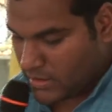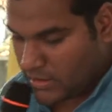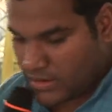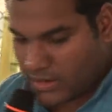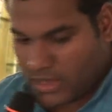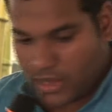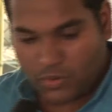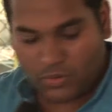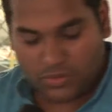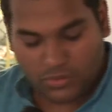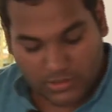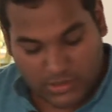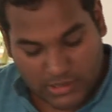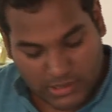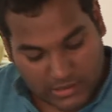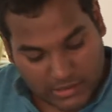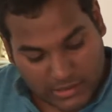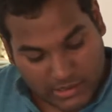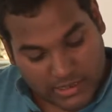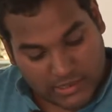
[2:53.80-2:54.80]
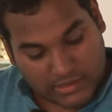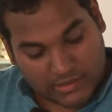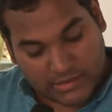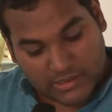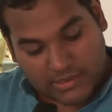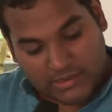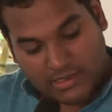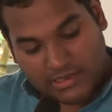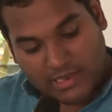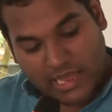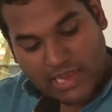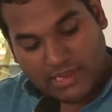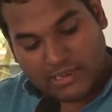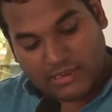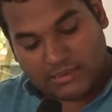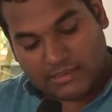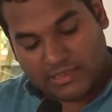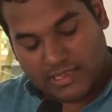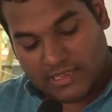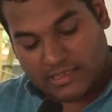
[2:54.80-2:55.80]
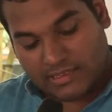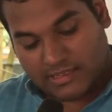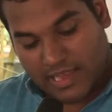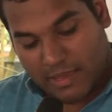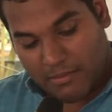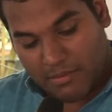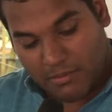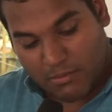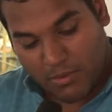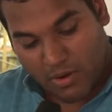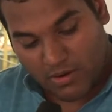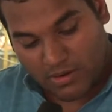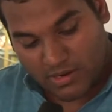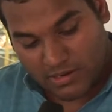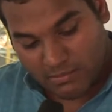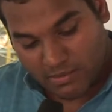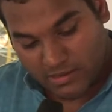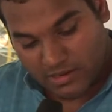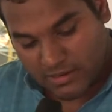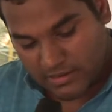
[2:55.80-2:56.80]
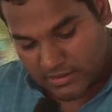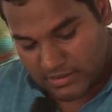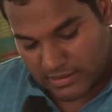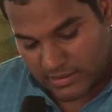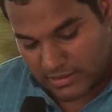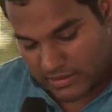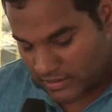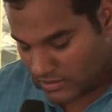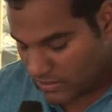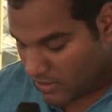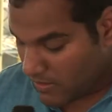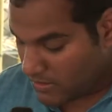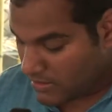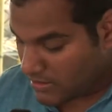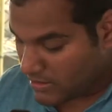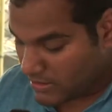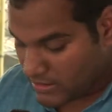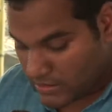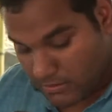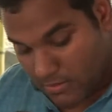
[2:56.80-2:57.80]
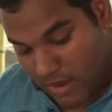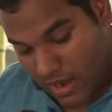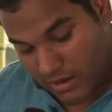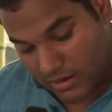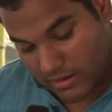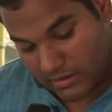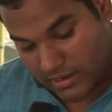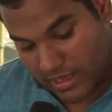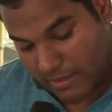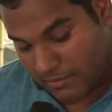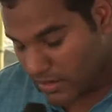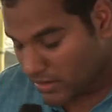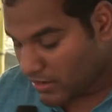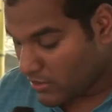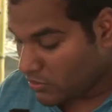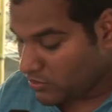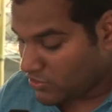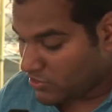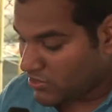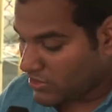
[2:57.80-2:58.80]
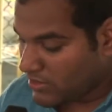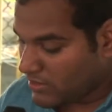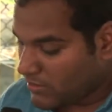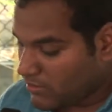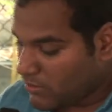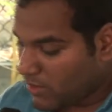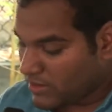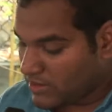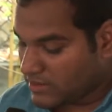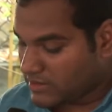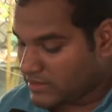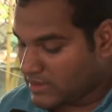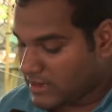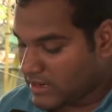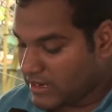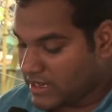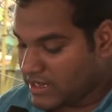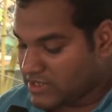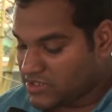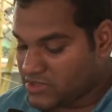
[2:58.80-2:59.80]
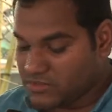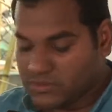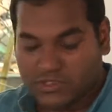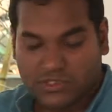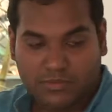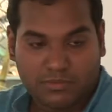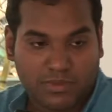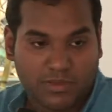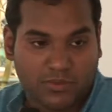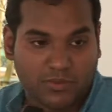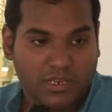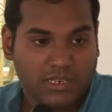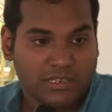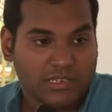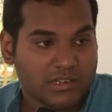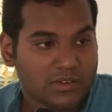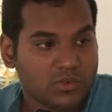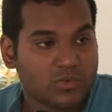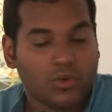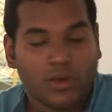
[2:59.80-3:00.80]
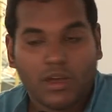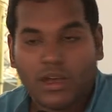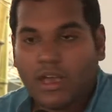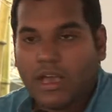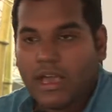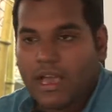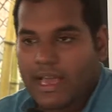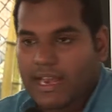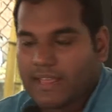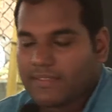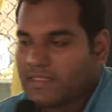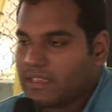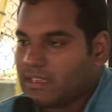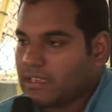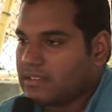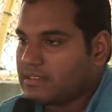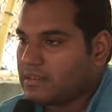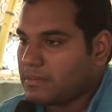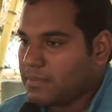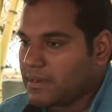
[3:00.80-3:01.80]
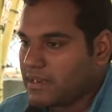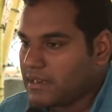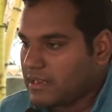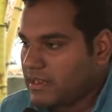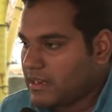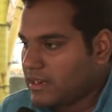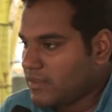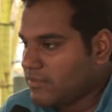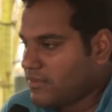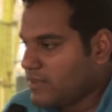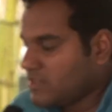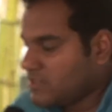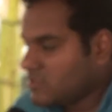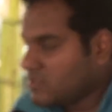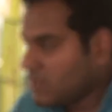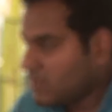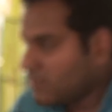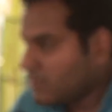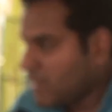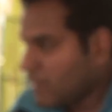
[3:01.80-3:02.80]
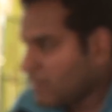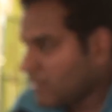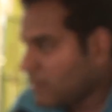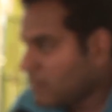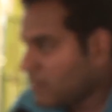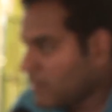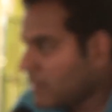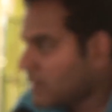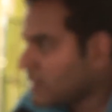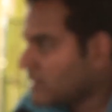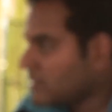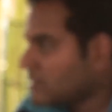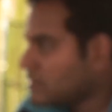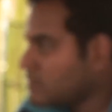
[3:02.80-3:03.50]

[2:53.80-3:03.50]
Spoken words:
Now, the history, the title says Tamil moderate politics and discontent among Tamil youths. What is the relationship between the two? And I think it's a particular feature of Tamil politics